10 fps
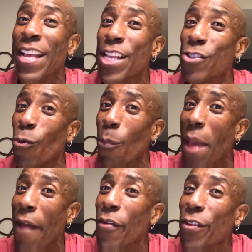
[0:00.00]
So
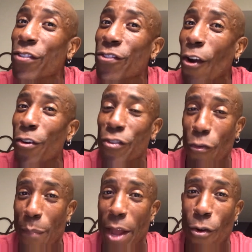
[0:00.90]
Maverick starts are
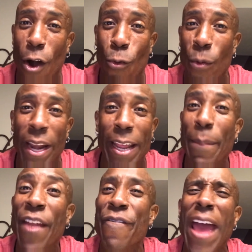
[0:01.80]
better already.
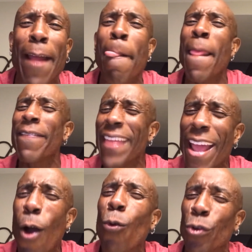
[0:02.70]
Matter of fact,
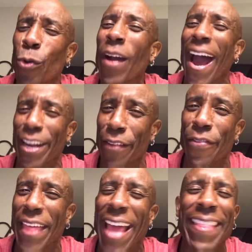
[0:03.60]
they owe Ducati for
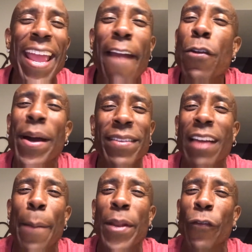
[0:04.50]
that. They everybody's
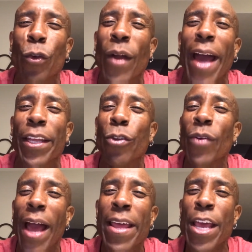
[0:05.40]
copying off Ducati.
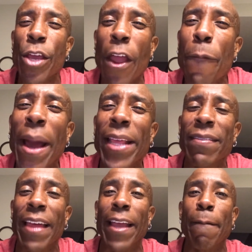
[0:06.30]
Ducati. Everybody
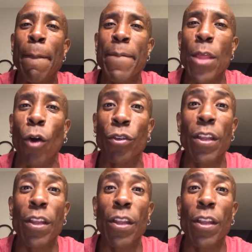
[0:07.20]
is like, on.